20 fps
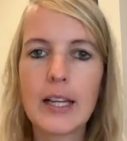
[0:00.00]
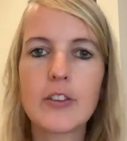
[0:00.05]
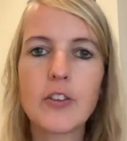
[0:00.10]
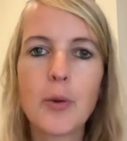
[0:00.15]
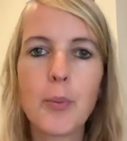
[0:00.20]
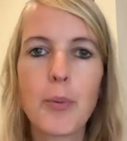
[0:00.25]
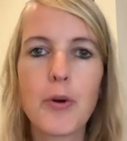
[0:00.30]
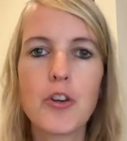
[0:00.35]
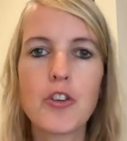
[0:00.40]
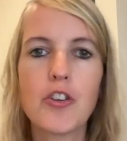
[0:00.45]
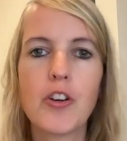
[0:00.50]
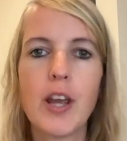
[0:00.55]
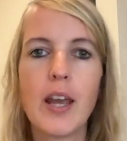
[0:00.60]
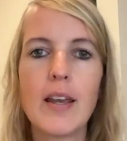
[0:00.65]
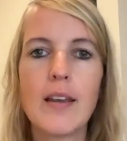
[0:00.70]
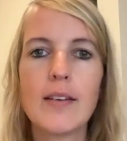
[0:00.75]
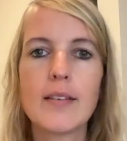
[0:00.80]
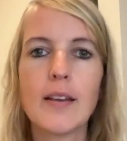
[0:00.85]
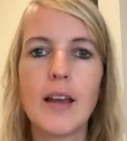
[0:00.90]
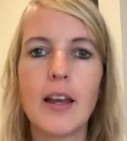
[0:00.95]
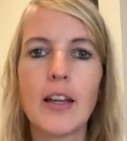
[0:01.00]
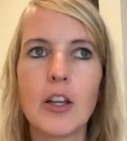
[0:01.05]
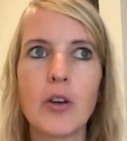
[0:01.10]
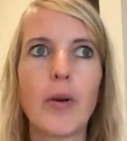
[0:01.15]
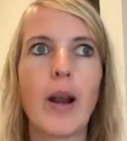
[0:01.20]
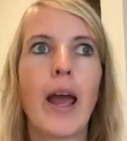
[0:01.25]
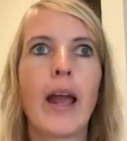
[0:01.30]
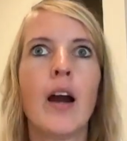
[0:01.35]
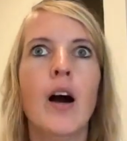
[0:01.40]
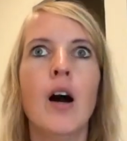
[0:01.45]
on purchase and you were
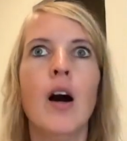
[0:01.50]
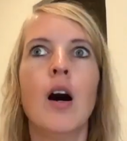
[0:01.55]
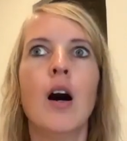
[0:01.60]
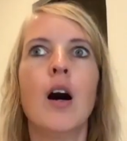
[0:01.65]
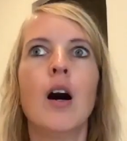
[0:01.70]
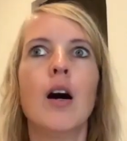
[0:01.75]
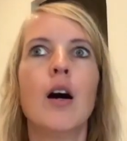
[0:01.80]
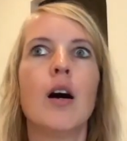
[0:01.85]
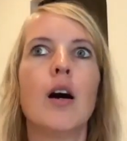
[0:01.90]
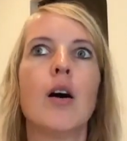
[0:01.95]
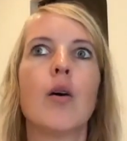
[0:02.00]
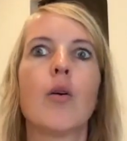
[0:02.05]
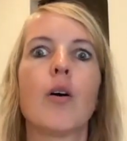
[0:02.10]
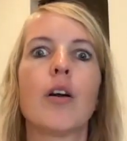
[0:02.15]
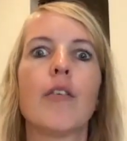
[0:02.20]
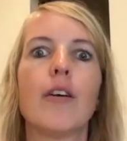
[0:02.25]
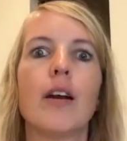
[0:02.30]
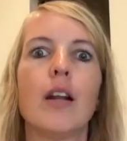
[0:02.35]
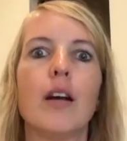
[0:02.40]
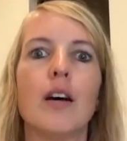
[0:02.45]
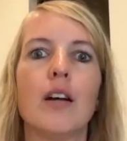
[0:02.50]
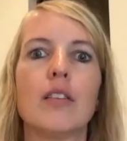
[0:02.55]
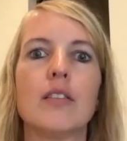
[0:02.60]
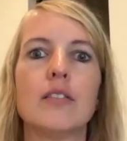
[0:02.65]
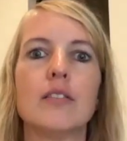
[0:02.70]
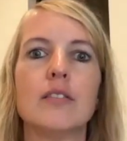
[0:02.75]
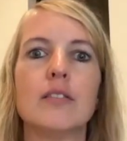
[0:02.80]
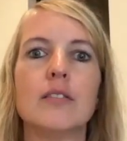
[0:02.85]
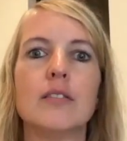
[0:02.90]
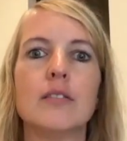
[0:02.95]
like, what have I done?
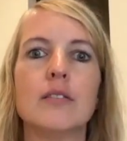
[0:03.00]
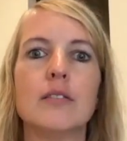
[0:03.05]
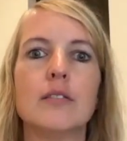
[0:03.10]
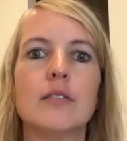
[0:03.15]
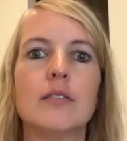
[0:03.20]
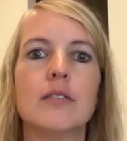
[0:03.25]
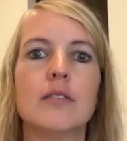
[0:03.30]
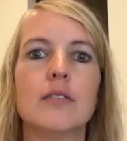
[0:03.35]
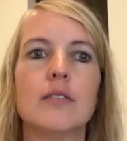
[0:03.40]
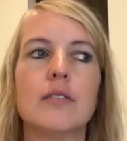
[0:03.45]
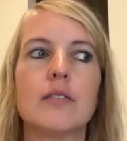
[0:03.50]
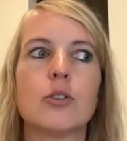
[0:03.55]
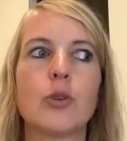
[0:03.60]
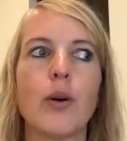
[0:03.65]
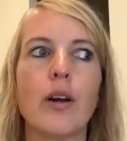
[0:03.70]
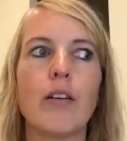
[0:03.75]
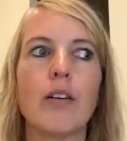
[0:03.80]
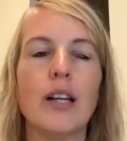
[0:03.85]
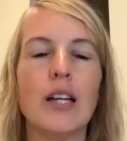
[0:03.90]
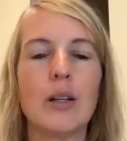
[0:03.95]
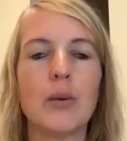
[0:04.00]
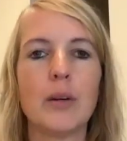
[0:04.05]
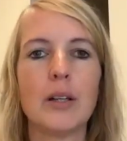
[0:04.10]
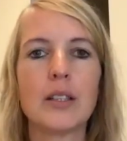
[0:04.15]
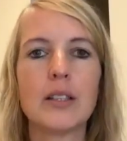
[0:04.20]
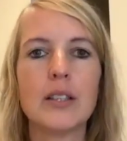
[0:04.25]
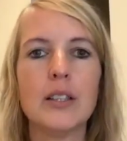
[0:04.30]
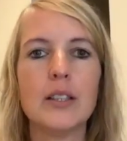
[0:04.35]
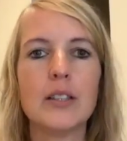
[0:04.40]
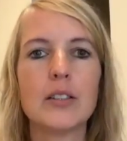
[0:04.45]
Do I really want
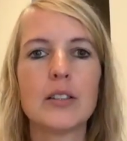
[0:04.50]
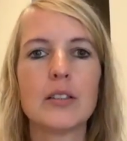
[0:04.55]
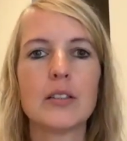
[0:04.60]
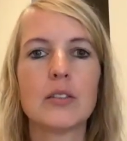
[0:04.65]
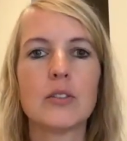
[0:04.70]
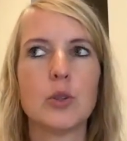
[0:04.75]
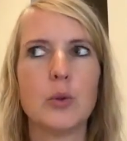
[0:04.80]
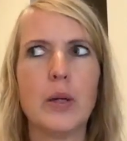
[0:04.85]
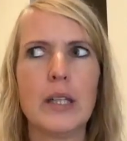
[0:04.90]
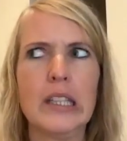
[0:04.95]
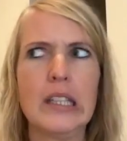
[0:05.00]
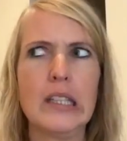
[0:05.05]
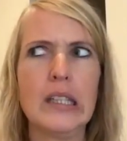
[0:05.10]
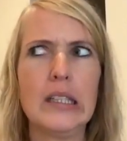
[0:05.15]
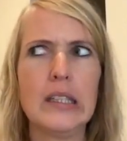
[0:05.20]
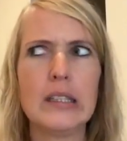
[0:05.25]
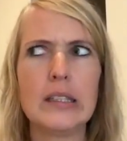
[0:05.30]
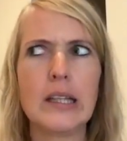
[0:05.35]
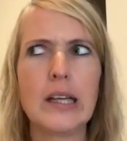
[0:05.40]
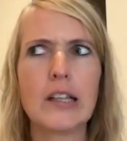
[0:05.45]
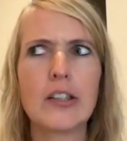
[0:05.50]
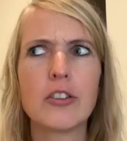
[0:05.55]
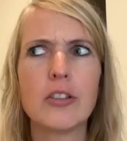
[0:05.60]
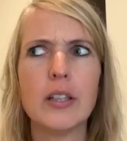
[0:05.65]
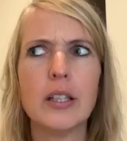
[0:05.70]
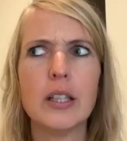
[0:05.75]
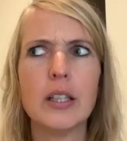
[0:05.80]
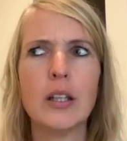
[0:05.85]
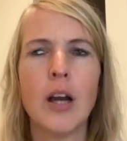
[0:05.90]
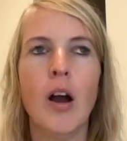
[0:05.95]
this? Do I need this
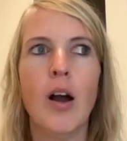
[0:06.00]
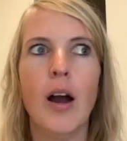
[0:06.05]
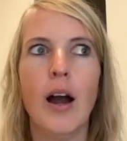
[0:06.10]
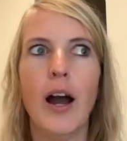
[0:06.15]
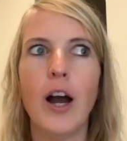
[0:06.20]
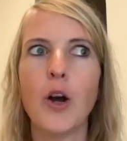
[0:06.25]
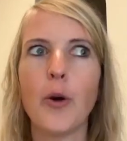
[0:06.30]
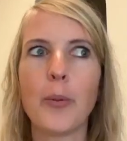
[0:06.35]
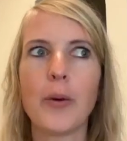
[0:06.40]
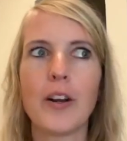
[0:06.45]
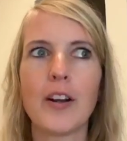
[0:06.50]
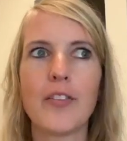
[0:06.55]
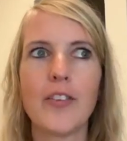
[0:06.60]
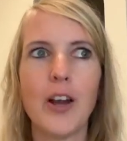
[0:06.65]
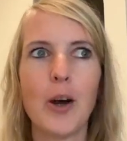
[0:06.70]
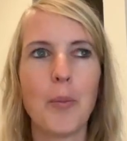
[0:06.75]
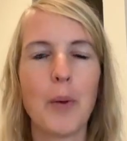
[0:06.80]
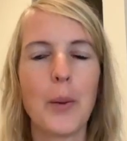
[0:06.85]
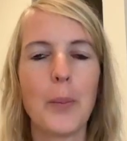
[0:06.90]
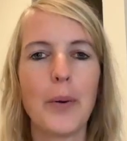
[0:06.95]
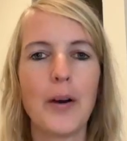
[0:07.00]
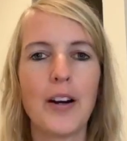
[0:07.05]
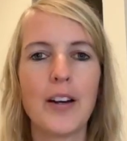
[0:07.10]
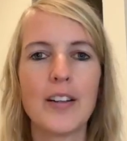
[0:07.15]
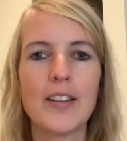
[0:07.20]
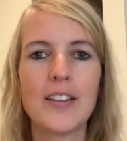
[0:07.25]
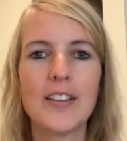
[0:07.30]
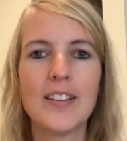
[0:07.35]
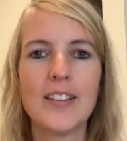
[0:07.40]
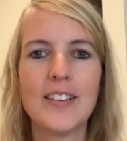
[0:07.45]
actually? How am I going to tell my
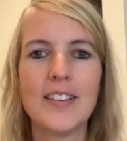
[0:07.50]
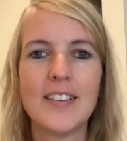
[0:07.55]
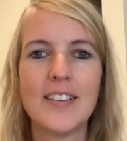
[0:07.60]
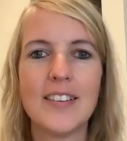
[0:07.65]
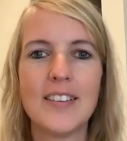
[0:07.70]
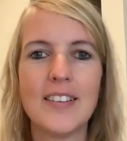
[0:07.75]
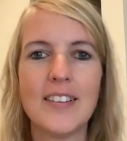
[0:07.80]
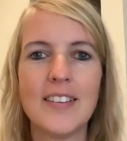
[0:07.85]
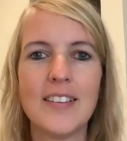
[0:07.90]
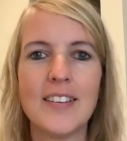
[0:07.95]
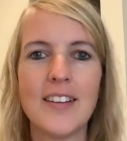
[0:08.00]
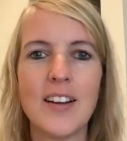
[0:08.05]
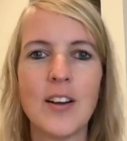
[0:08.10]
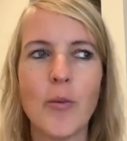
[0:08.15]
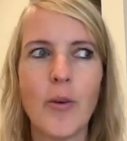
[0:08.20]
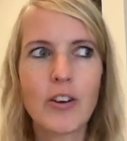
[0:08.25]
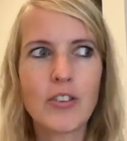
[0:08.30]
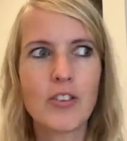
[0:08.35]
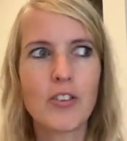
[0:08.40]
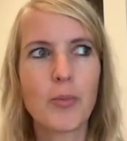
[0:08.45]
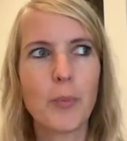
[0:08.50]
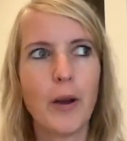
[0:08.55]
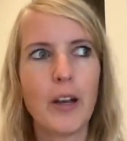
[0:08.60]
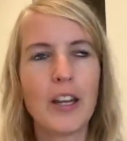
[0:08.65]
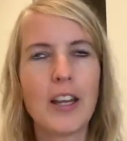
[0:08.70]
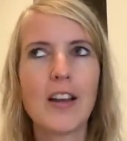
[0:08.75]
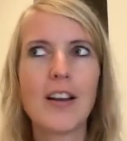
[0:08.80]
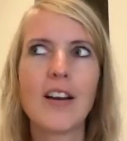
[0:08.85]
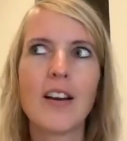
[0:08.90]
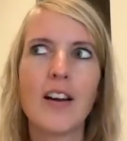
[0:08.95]
partner? Where's this money
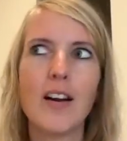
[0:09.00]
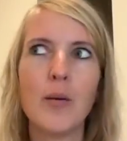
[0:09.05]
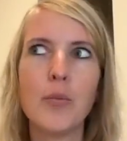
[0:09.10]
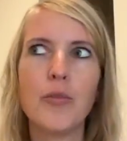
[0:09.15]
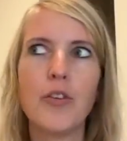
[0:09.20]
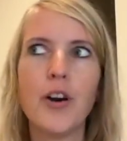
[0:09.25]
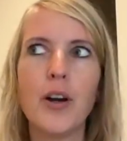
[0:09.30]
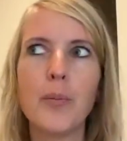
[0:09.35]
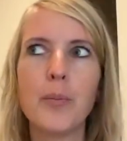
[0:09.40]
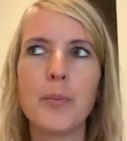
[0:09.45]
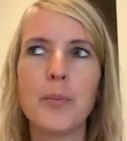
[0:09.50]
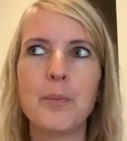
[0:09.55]
going to come from?